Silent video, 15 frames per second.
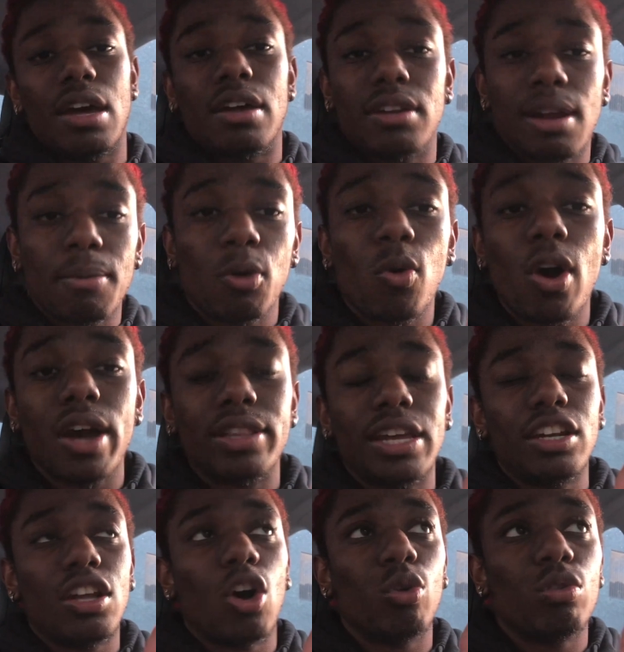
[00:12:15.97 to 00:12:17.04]
Number one,
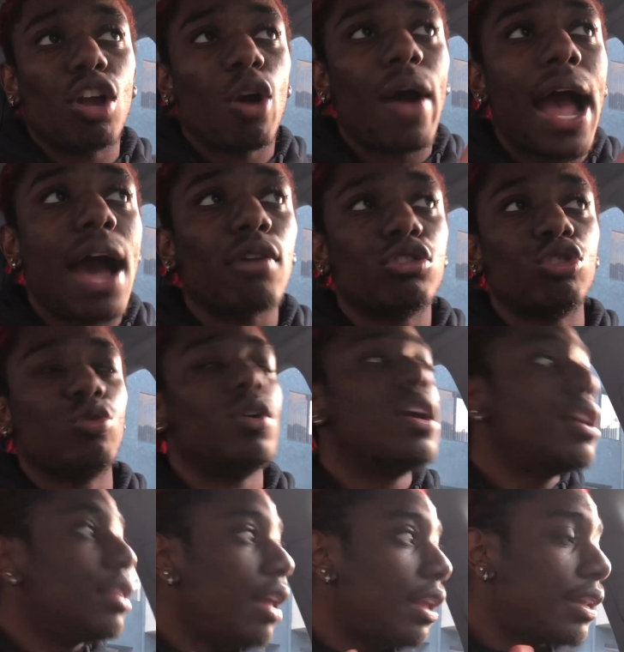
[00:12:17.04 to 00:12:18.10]
they don't know how to.
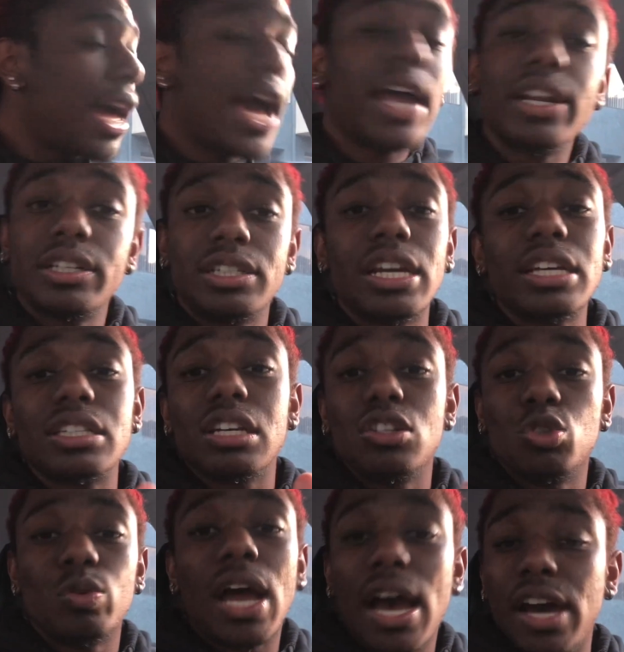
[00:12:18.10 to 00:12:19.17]
A lot of chicks
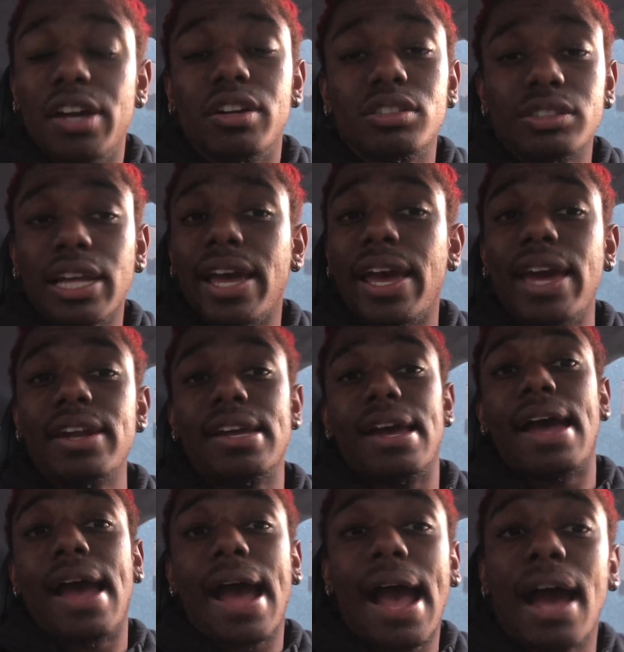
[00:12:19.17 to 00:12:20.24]
do not understand
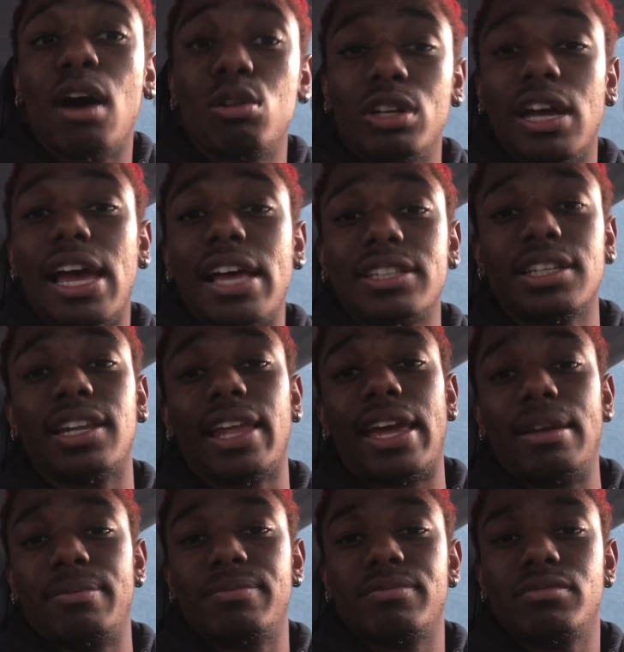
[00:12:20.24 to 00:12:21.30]
how to escalate.
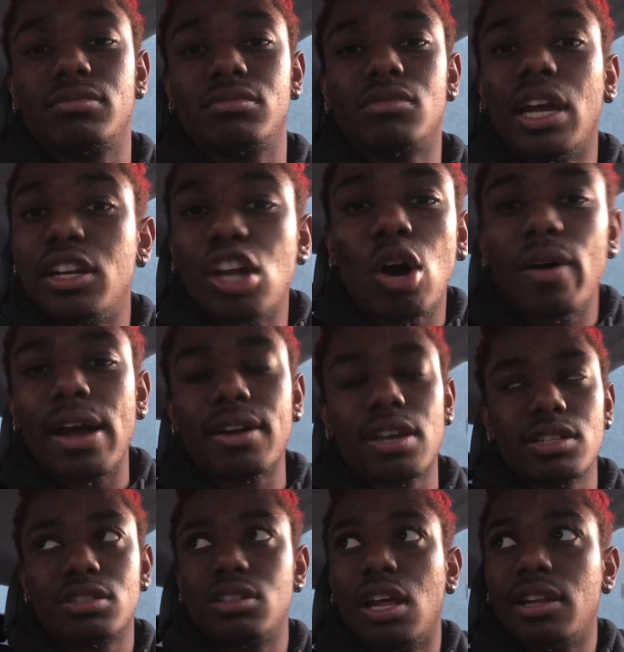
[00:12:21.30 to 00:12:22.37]
They don't,
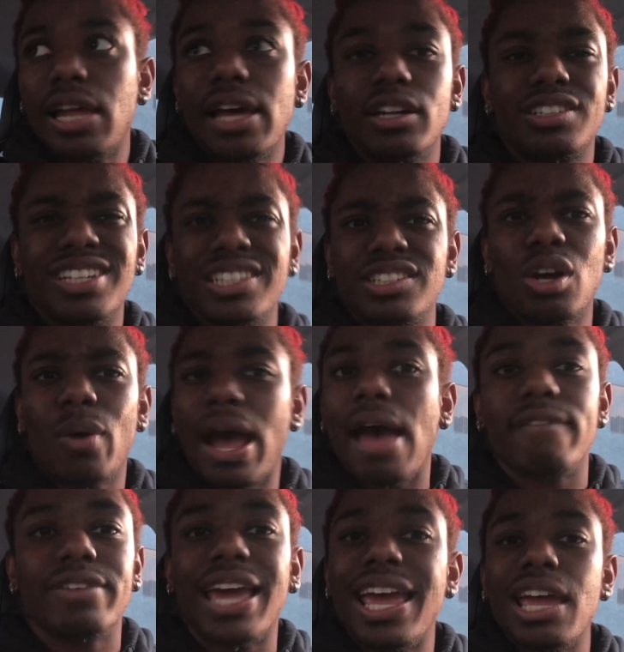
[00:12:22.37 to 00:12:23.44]
because a lot of chicks don't
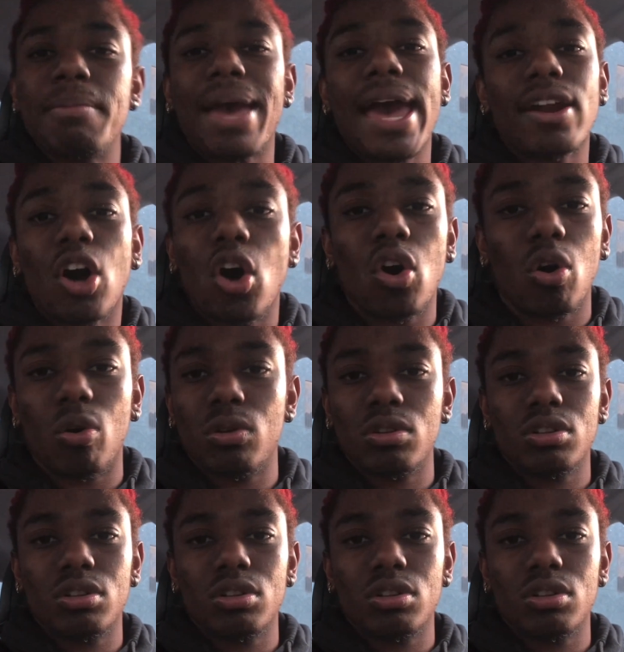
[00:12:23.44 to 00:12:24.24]
have game at all.